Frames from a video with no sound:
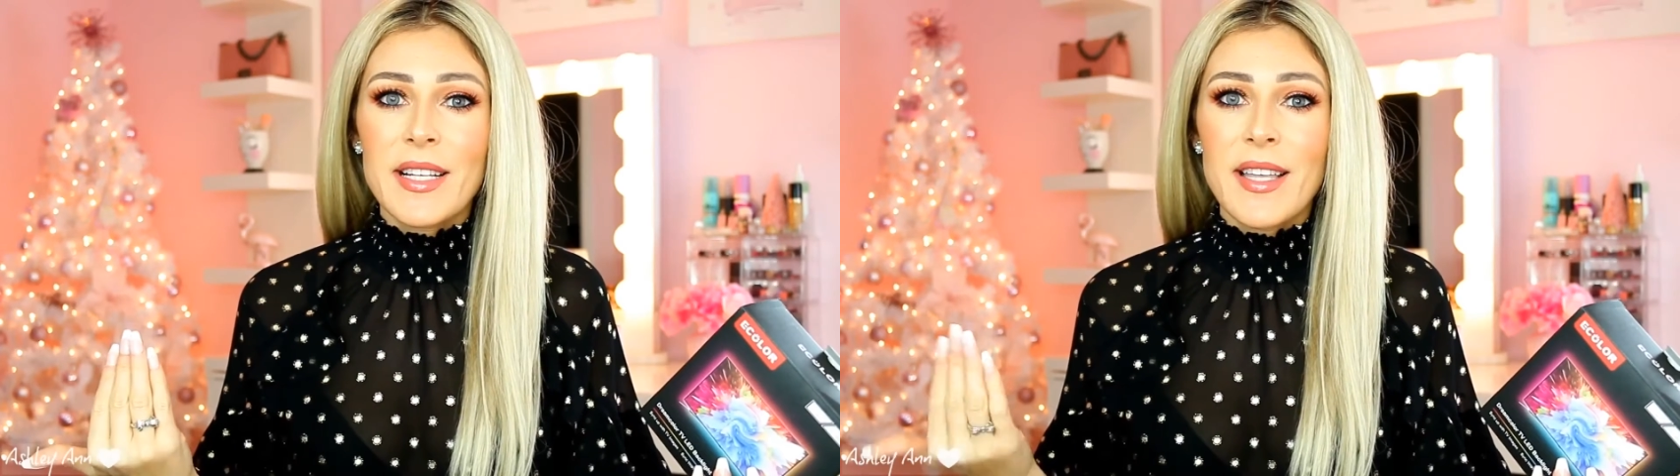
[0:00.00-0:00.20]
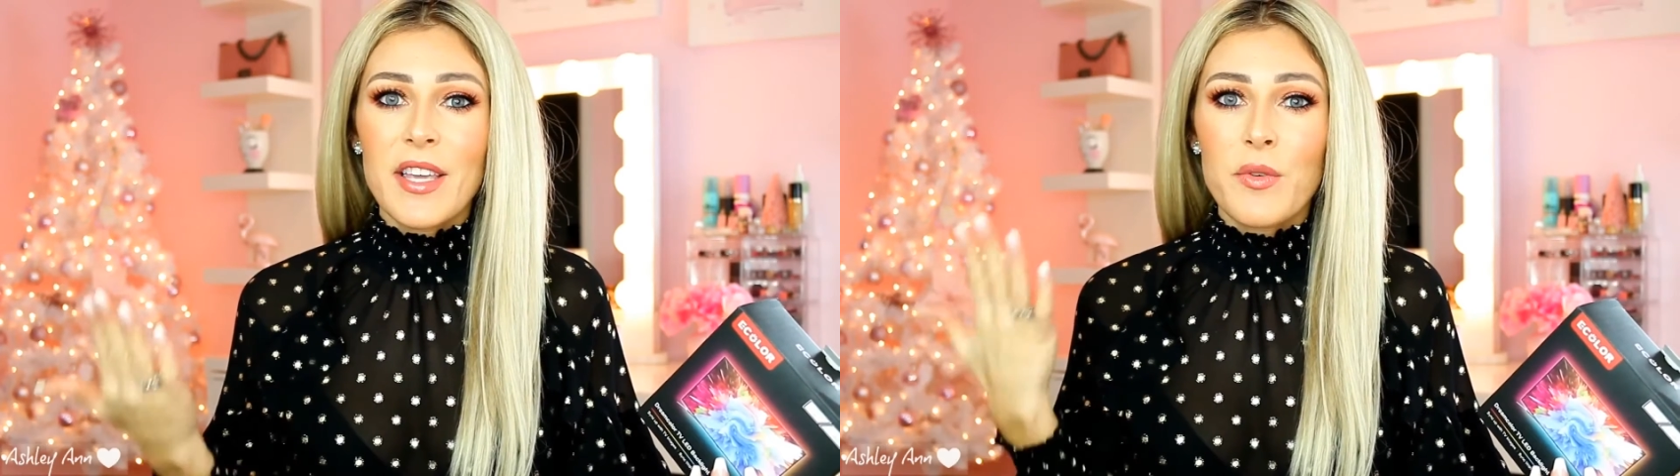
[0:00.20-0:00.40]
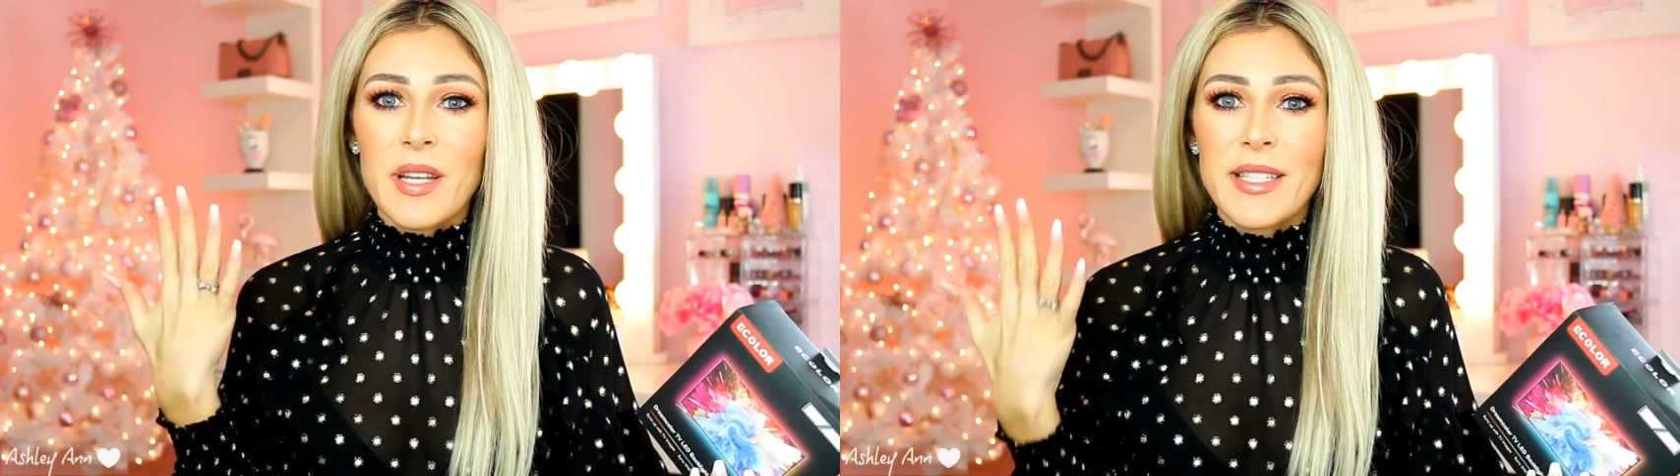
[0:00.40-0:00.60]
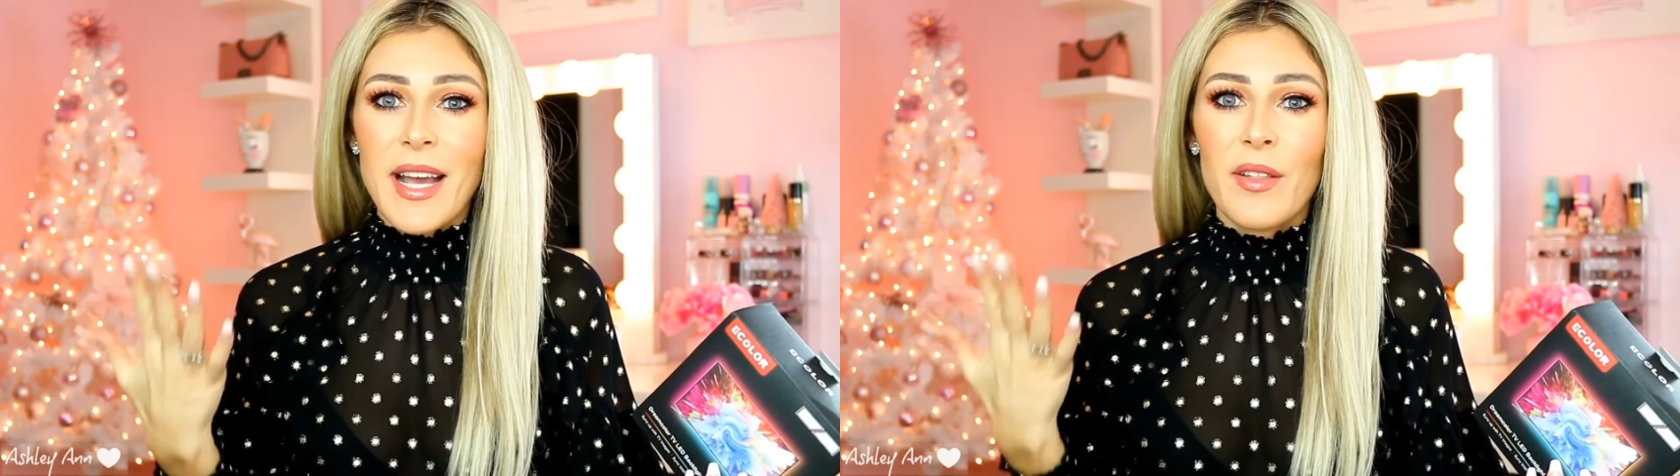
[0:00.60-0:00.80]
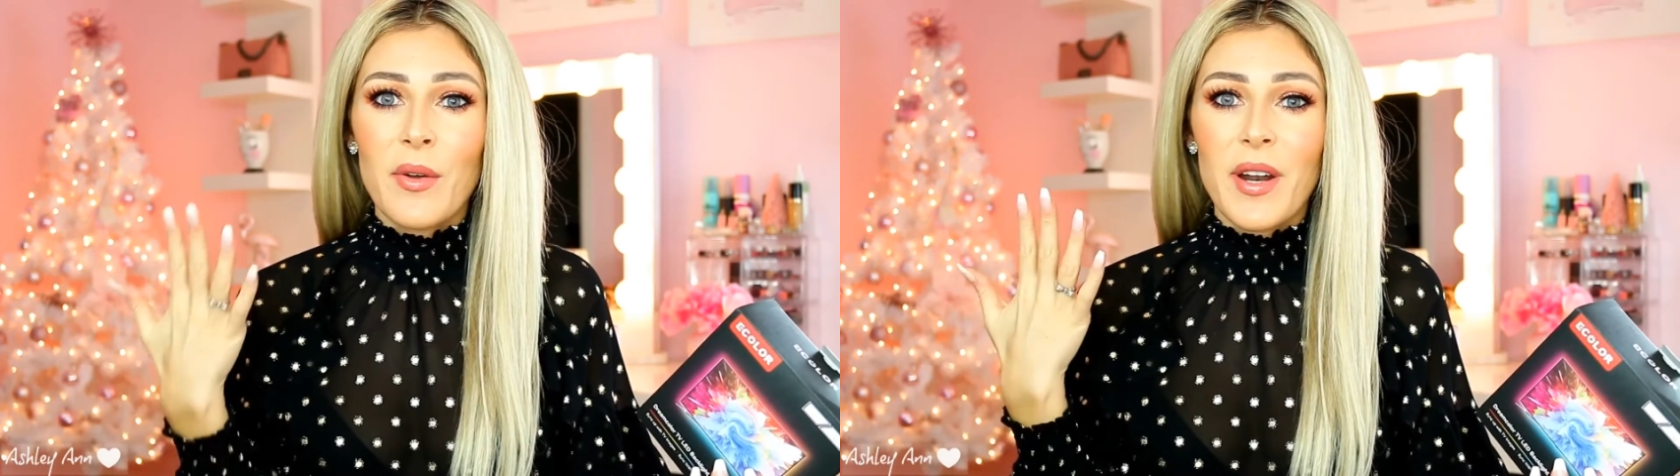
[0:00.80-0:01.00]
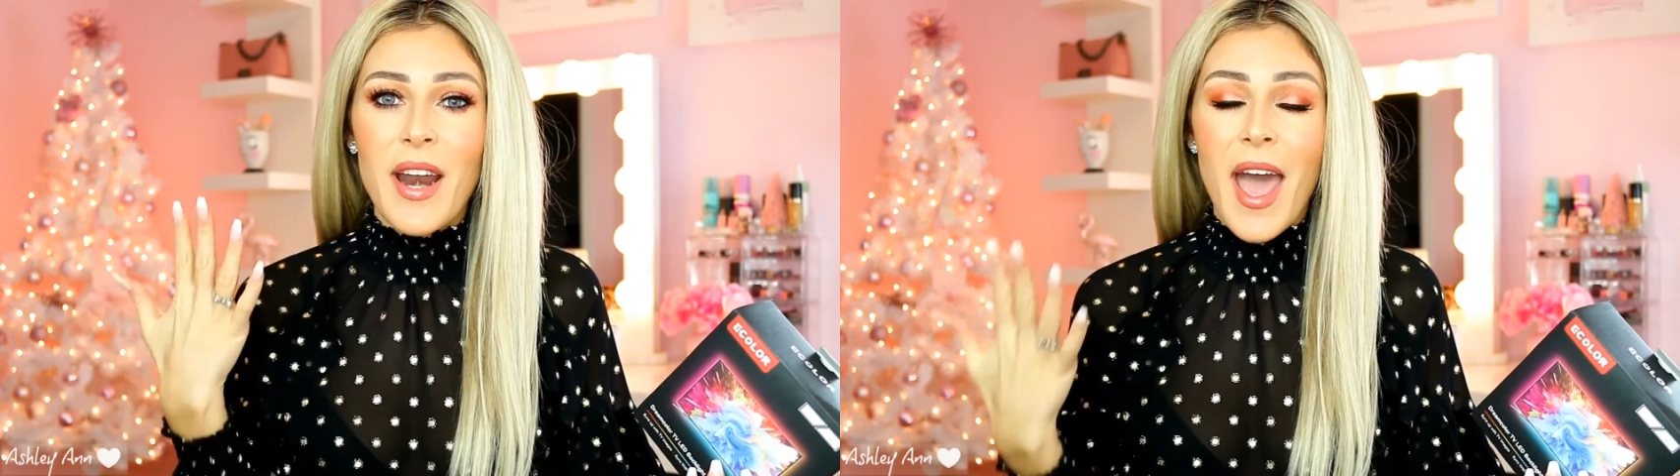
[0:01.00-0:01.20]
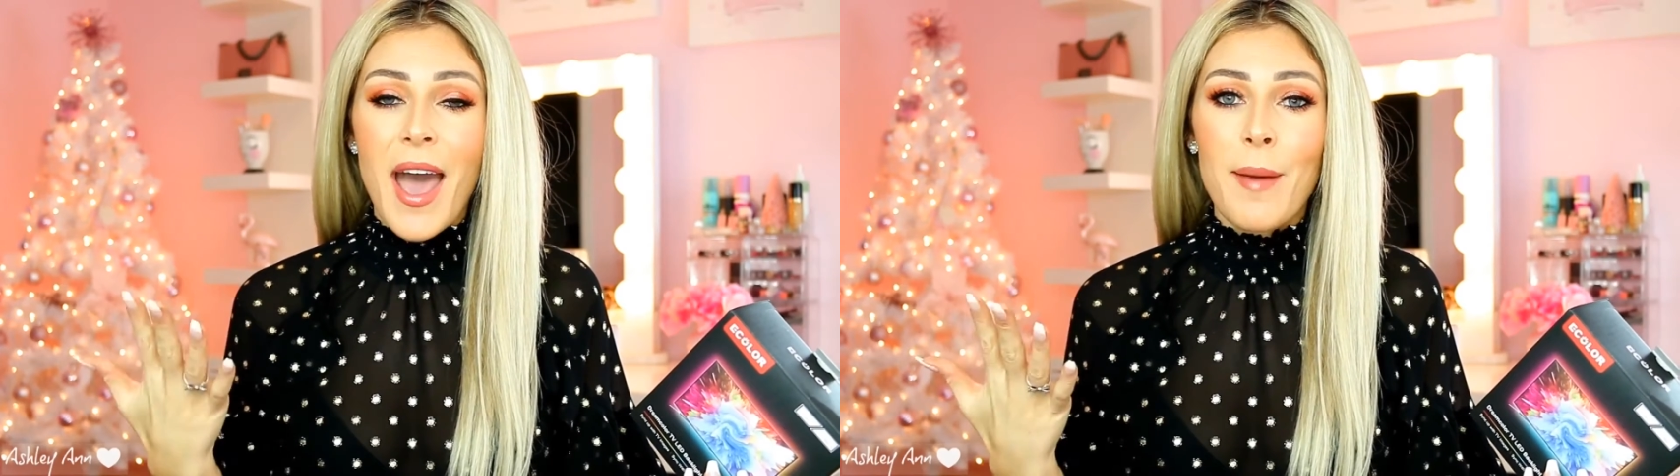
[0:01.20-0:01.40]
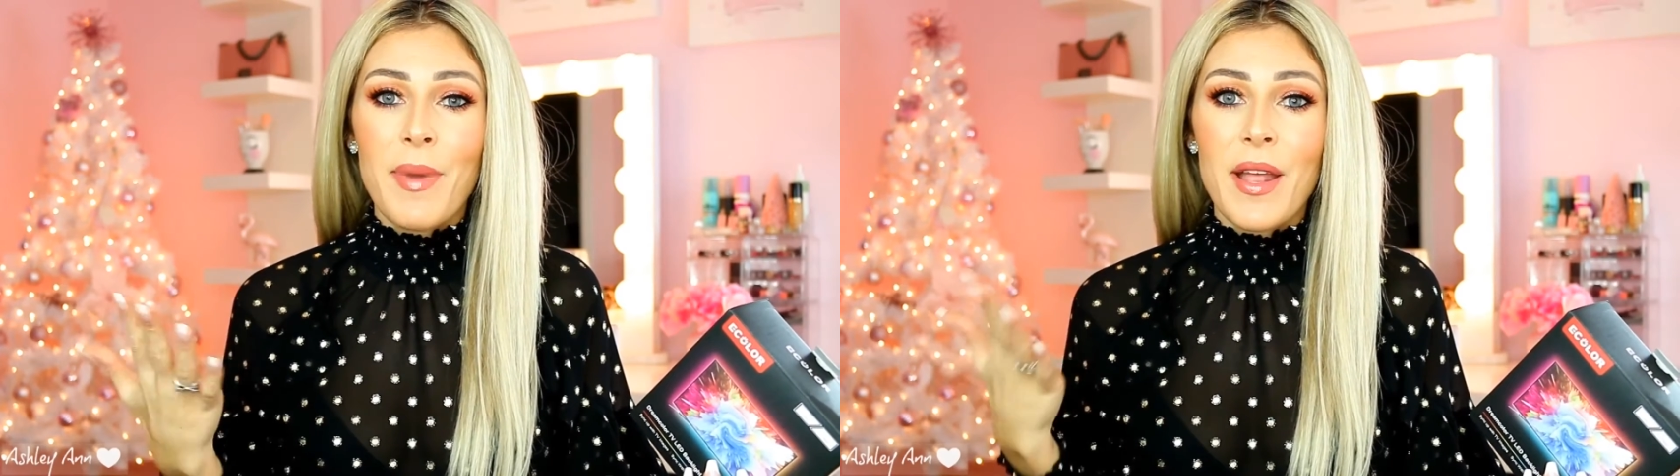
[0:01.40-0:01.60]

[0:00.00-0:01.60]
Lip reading: is that you can download an app